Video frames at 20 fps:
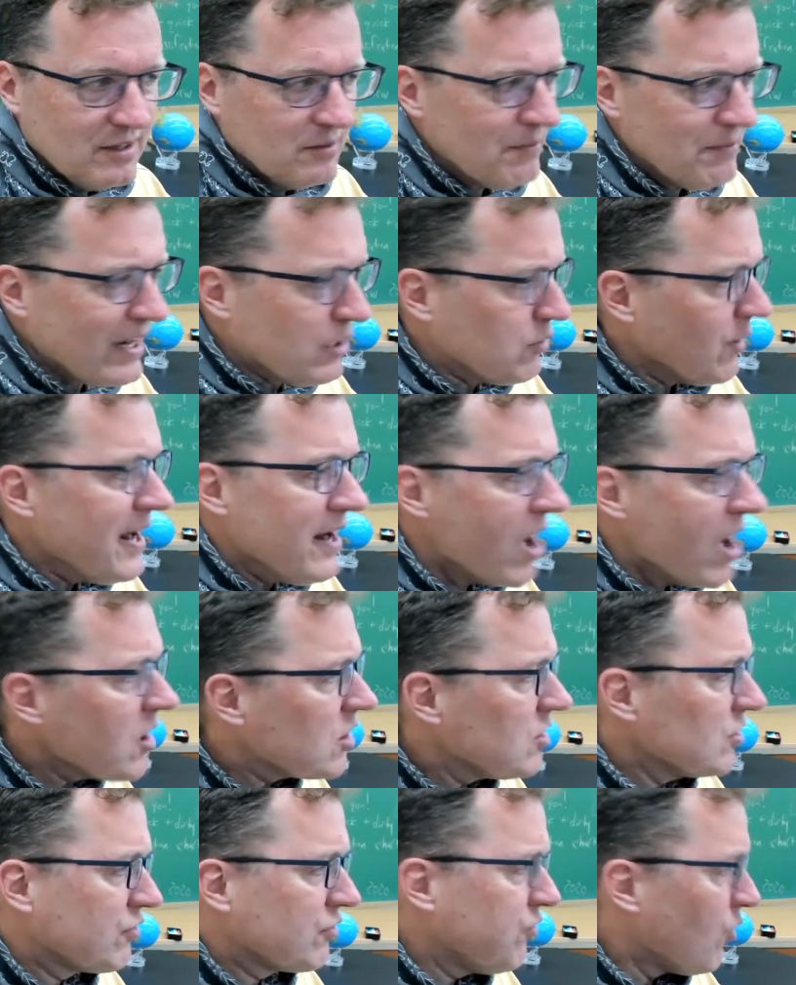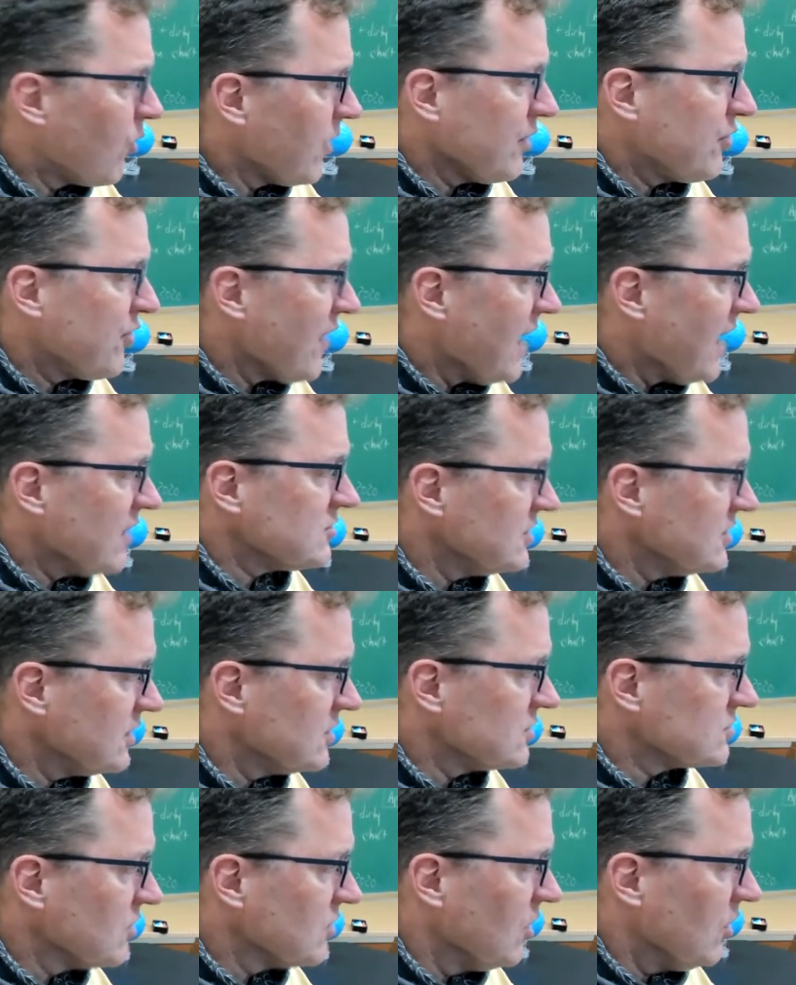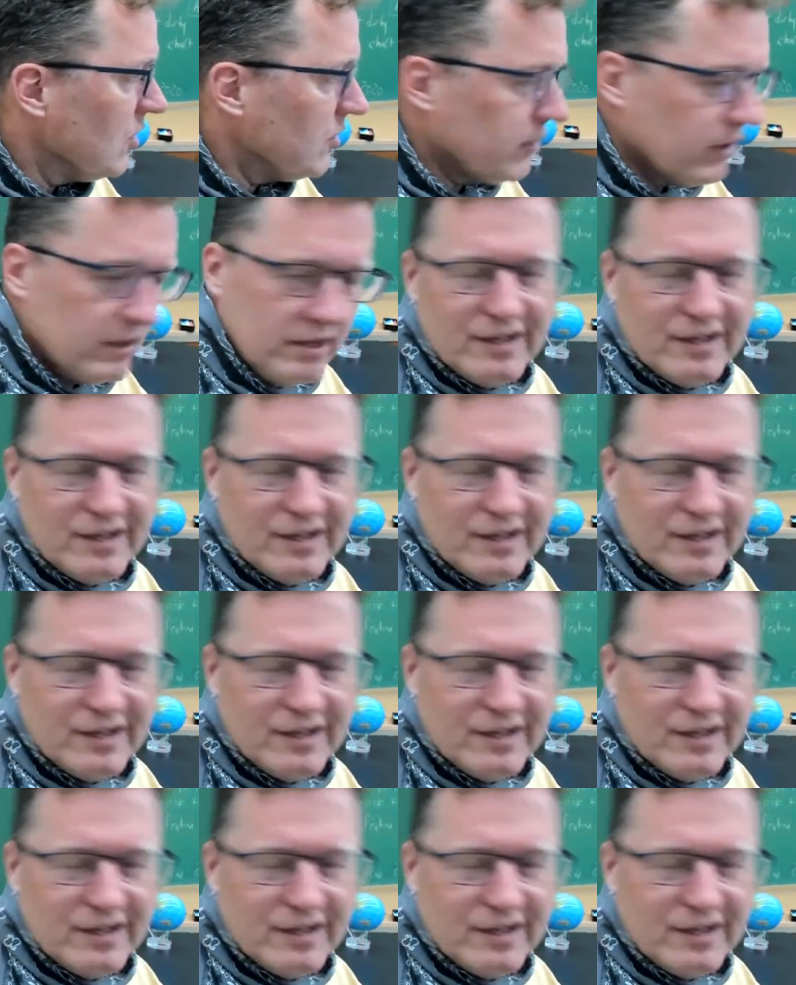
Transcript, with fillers: My great uncle's 40,000 years old.